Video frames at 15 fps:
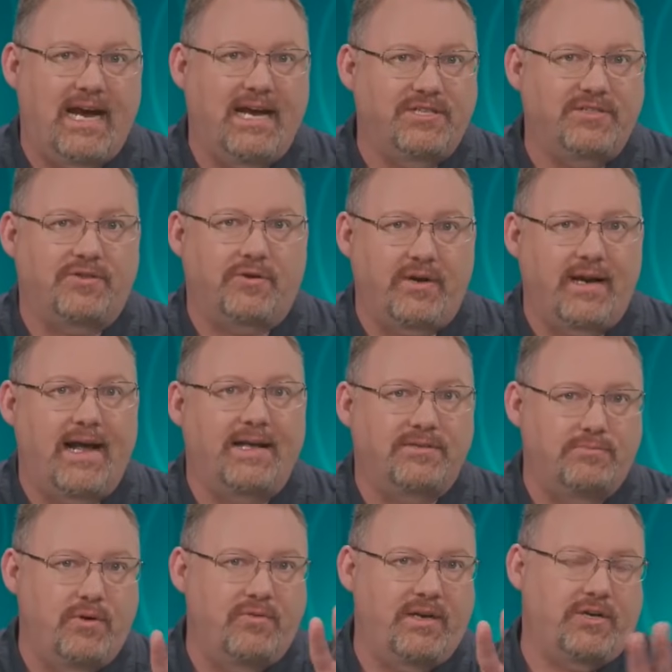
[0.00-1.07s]
in 30 days,
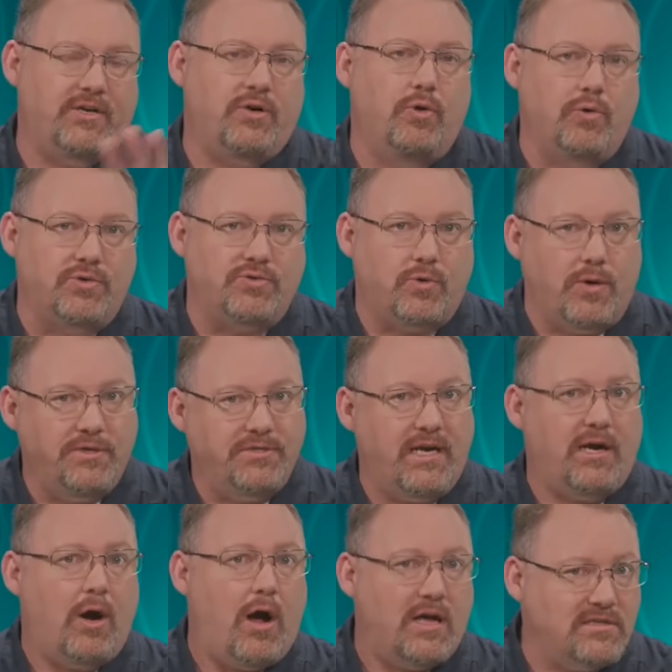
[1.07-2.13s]
move it into cool storage. It
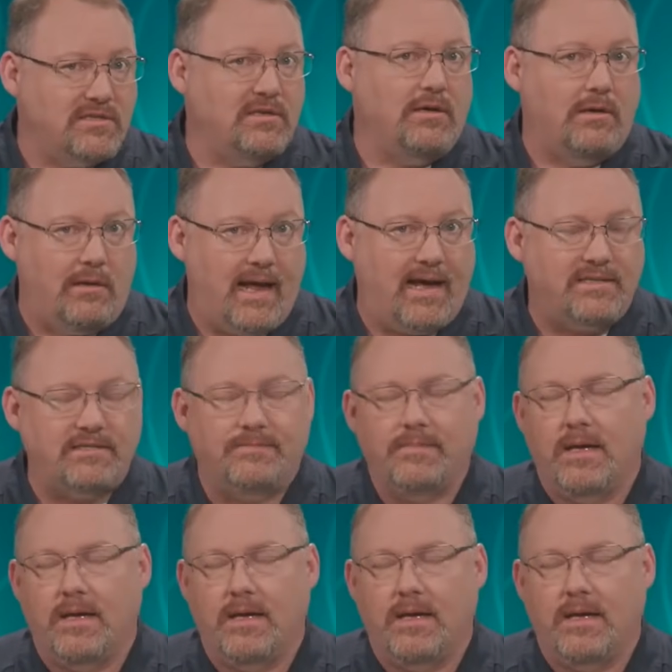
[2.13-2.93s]
costs a little less.